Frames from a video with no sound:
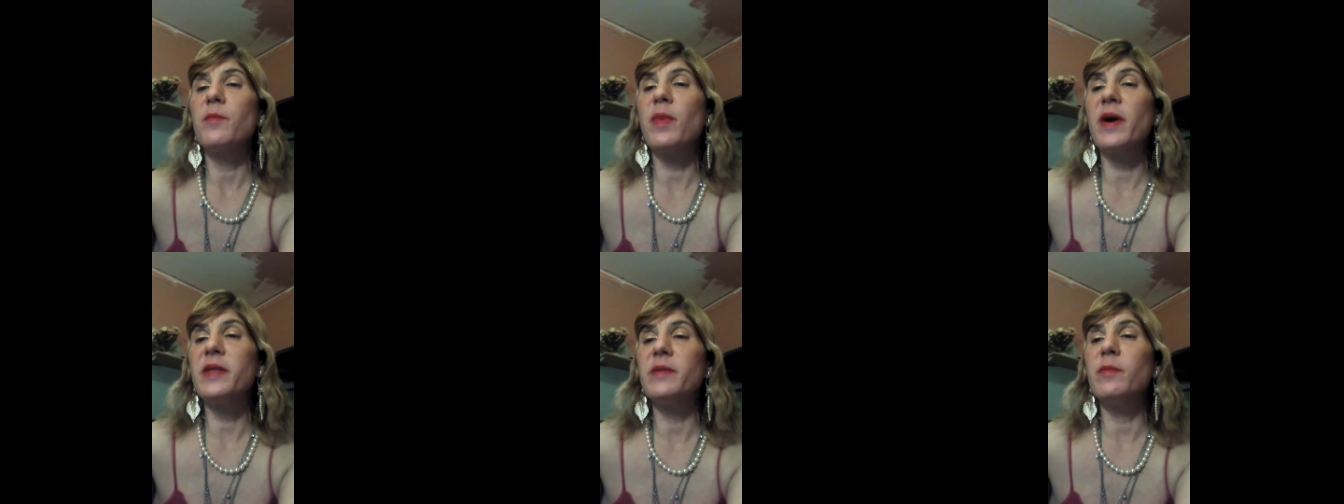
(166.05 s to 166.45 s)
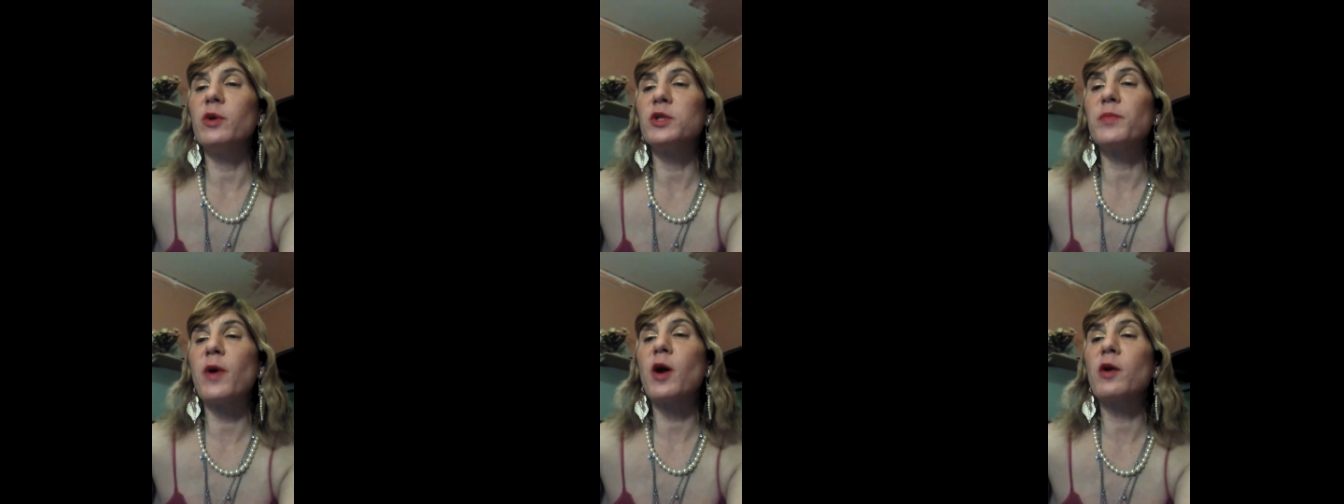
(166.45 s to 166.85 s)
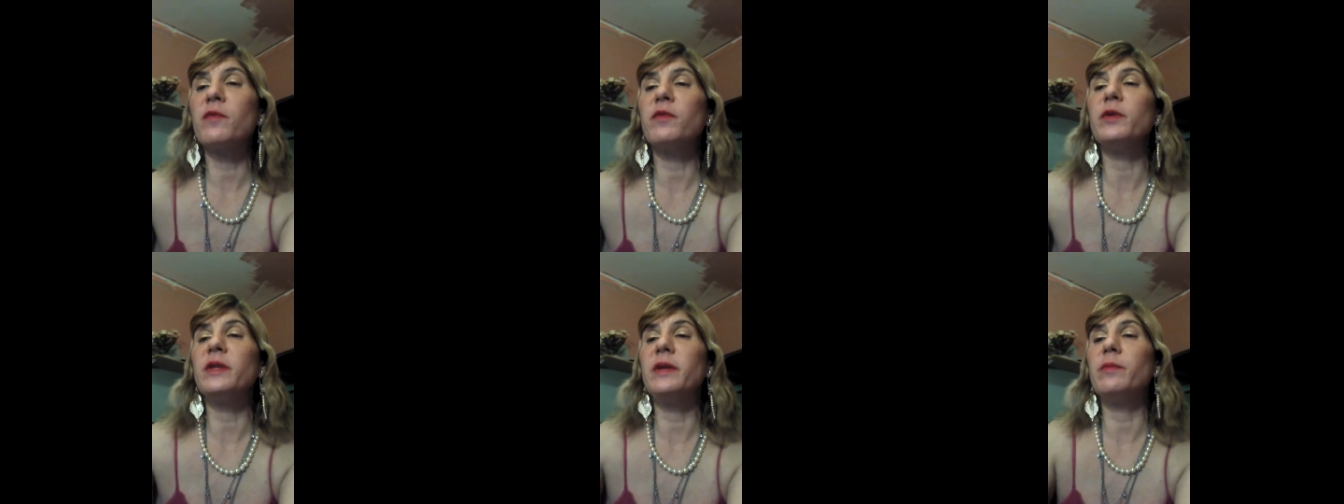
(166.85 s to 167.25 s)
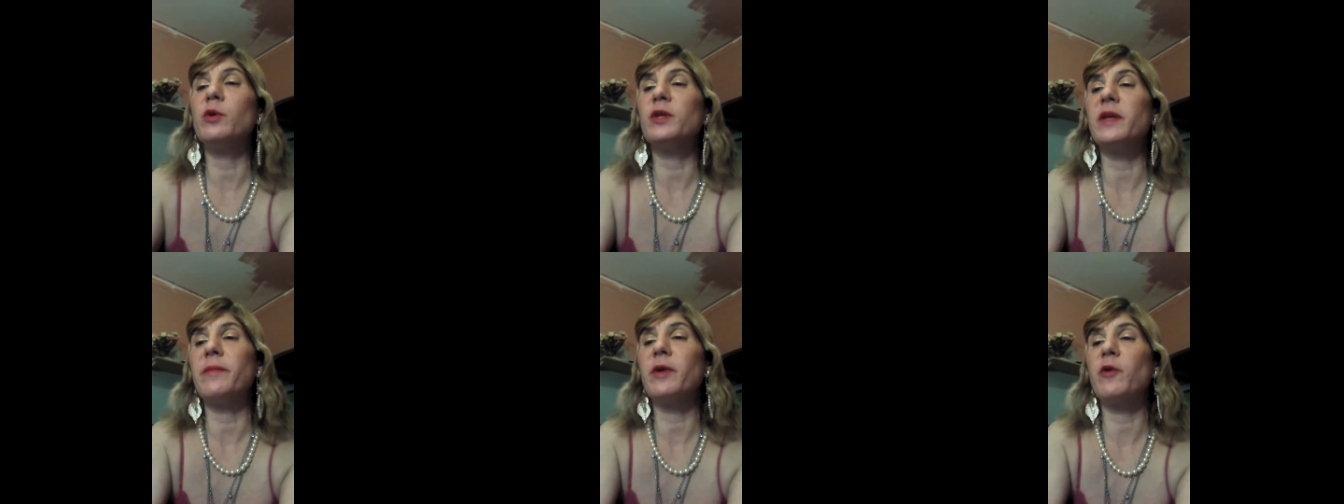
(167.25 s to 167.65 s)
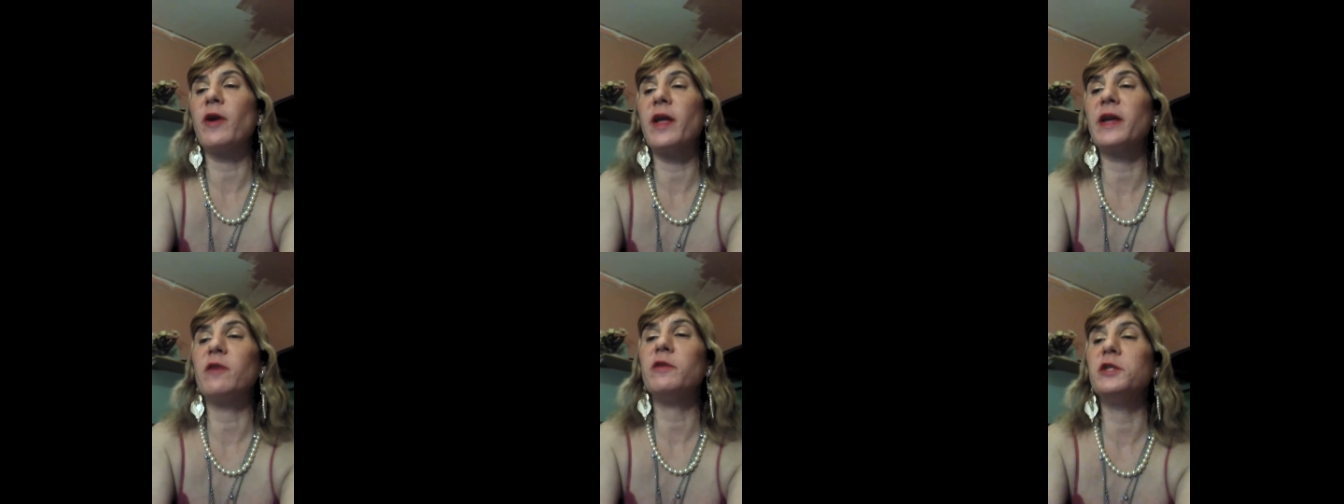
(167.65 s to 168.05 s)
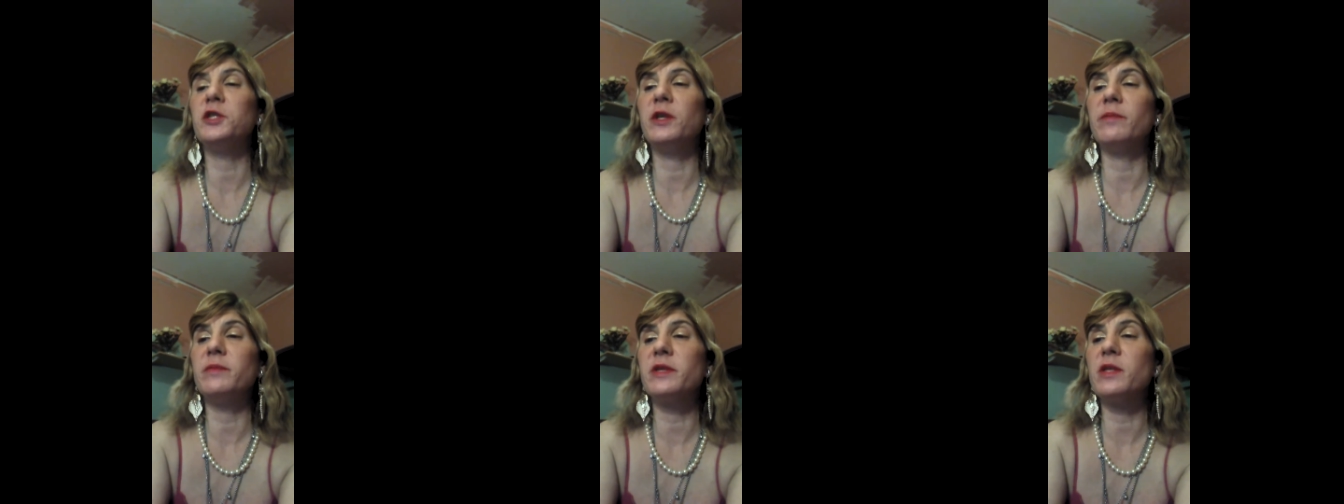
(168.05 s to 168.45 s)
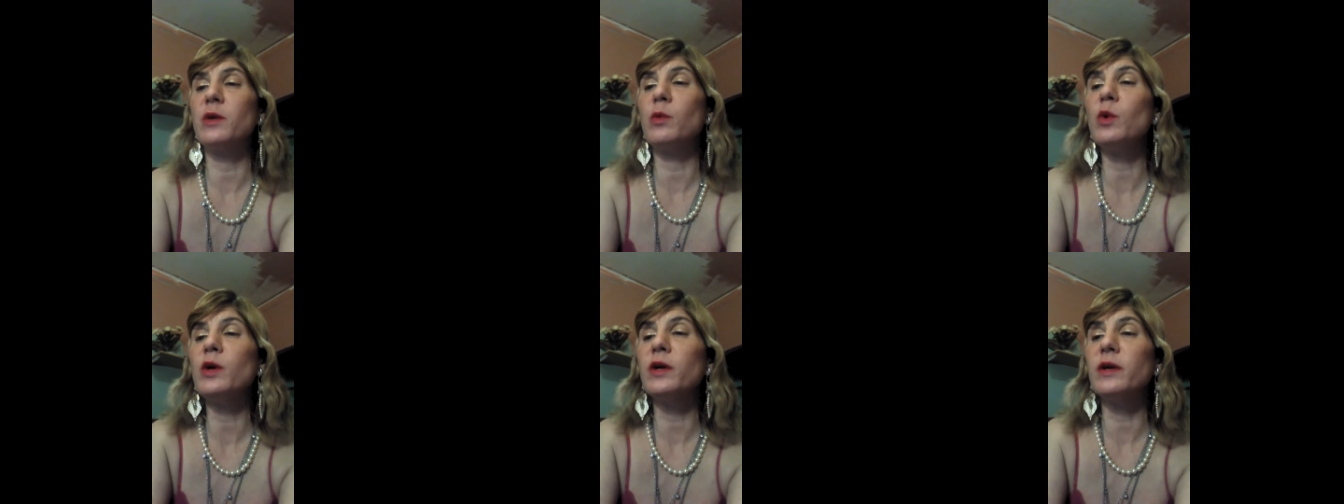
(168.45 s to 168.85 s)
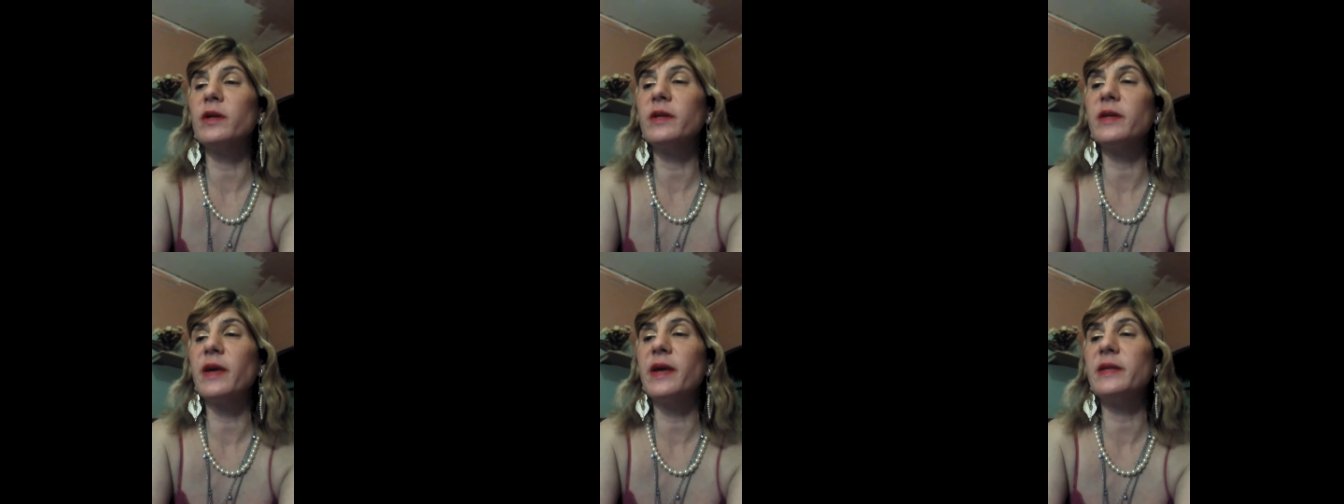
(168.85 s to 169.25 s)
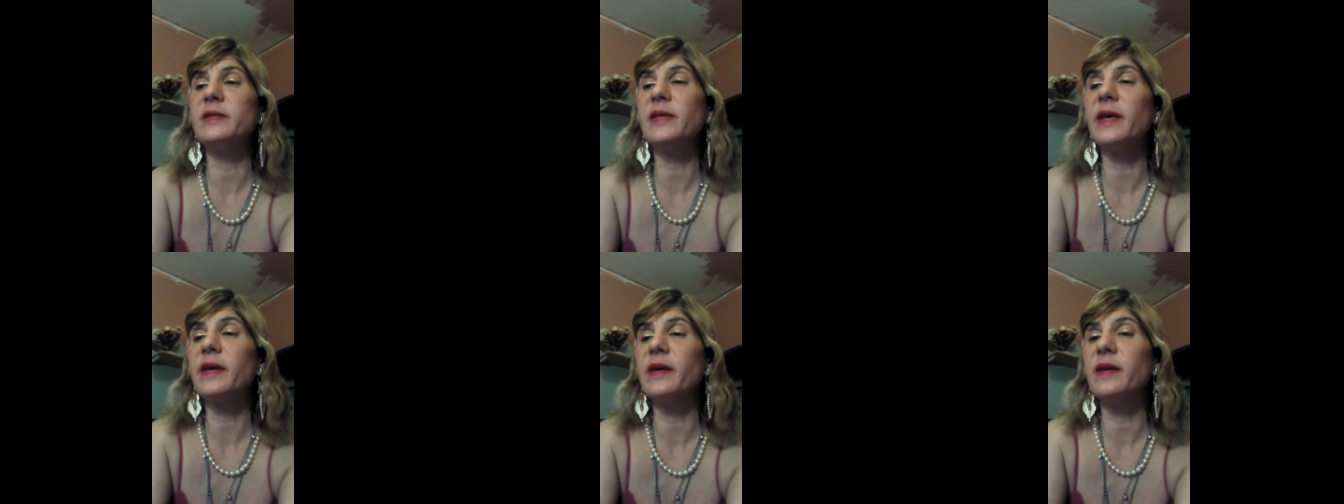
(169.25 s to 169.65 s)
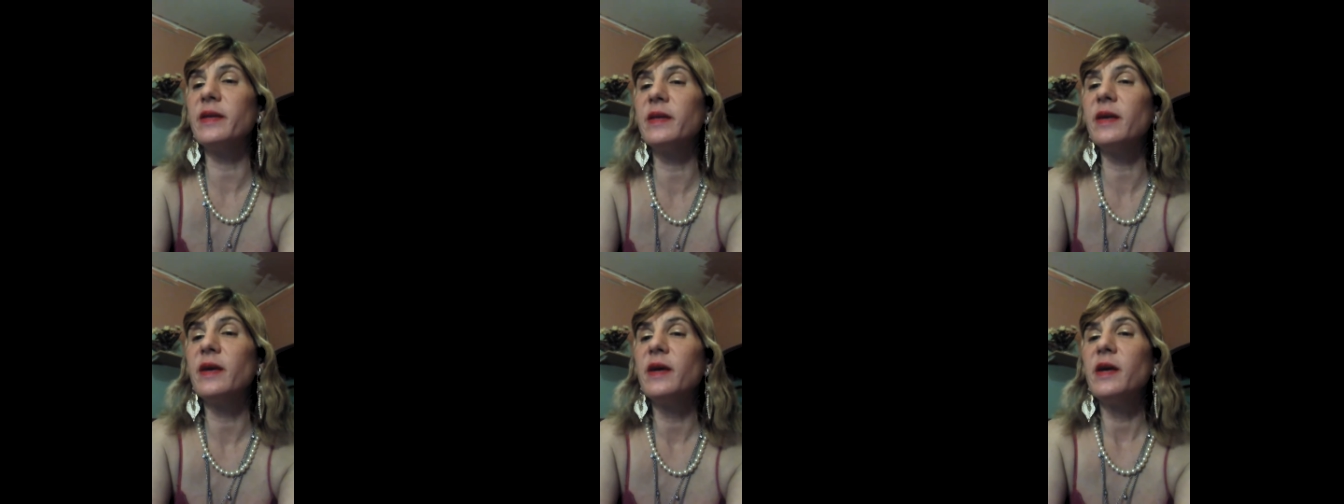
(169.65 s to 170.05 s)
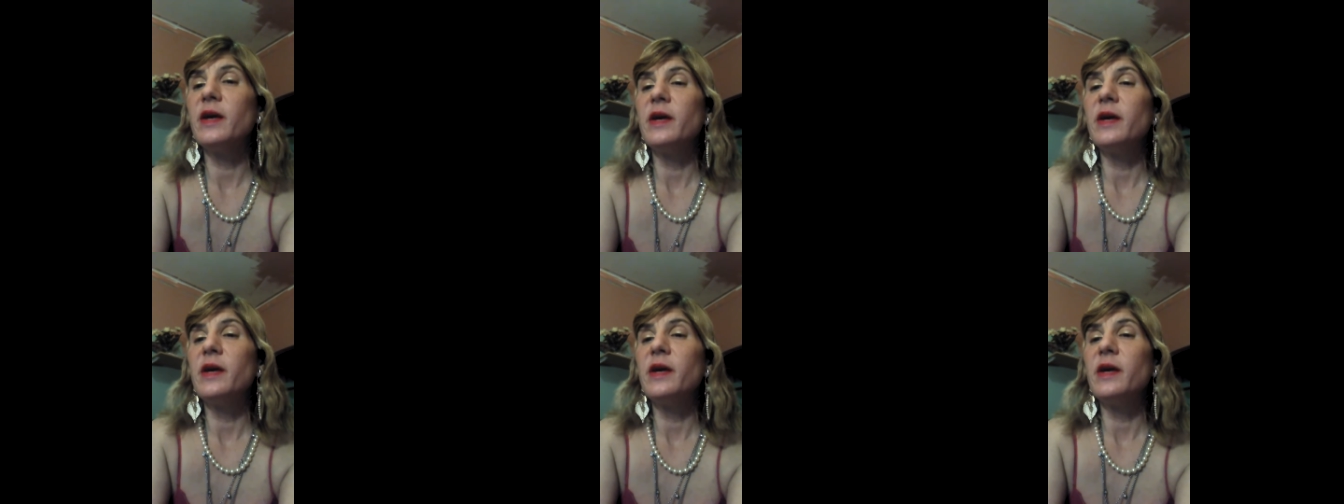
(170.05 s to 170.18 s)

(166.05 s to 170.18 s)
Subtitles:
by the most powerful liberal democratic regimes in the world, and second,